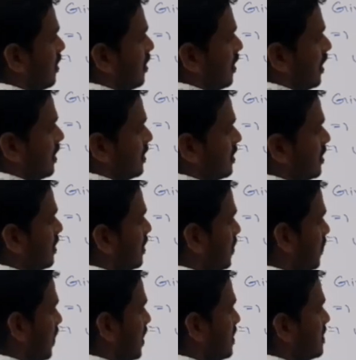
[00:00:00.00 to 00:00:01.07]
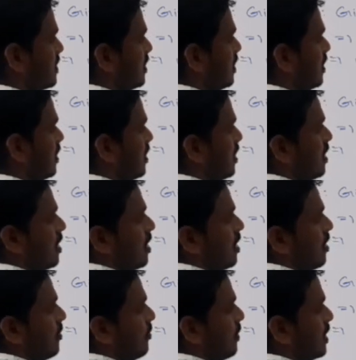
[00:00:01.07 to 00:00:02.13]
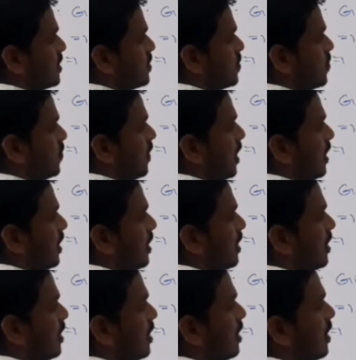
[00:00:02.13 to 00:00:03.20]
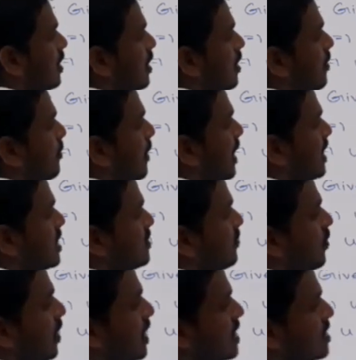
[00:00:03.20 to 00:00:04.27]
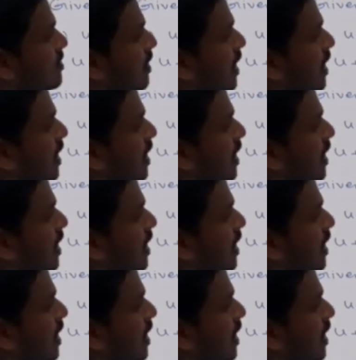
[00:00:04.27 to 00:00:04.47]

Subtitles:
right, 2x plus 2y minus 4x